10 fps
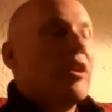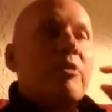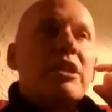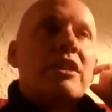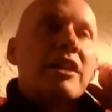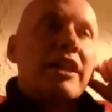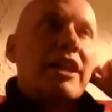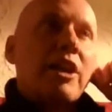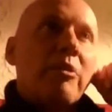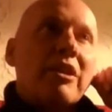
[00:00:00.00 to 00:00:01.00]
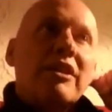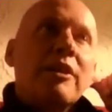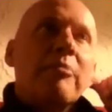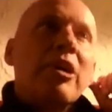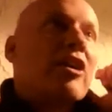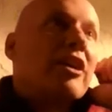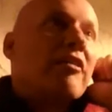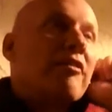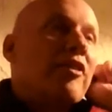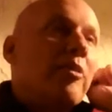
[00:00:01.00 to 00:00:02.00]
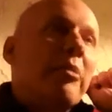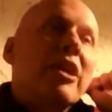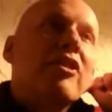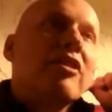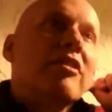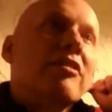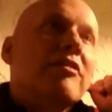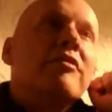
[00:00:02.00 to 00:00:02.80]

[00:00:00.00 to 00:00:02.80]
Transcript: Recently, there was an American filmmaker